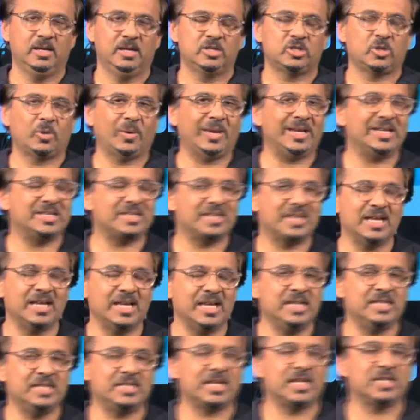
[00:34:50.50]
So he
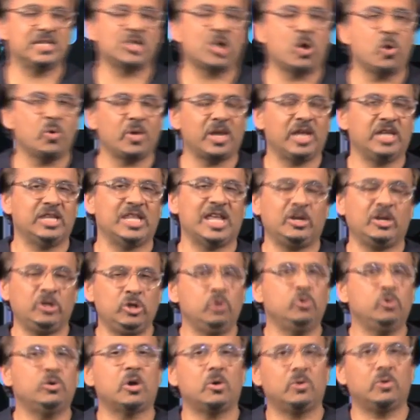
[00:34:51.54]
says, okay, now
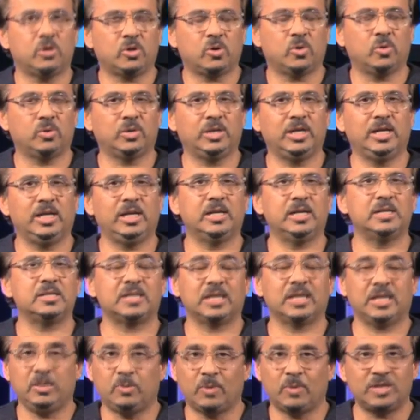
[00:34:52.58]
you go to Cornelius.
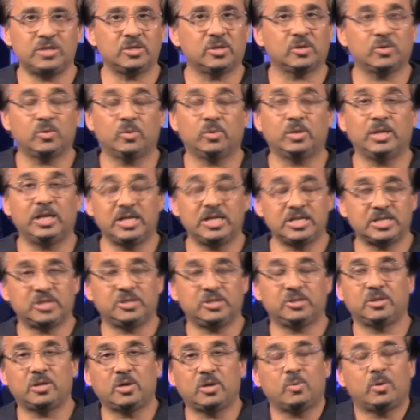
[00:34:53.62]
And he went to Cornelius, said,
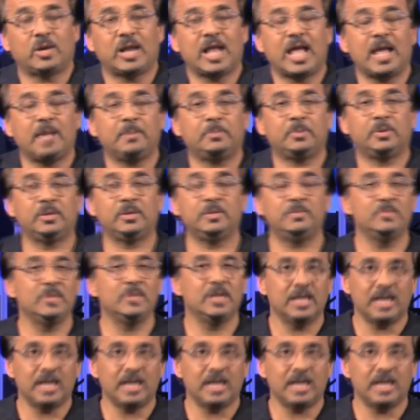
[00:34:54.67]
you know what happened?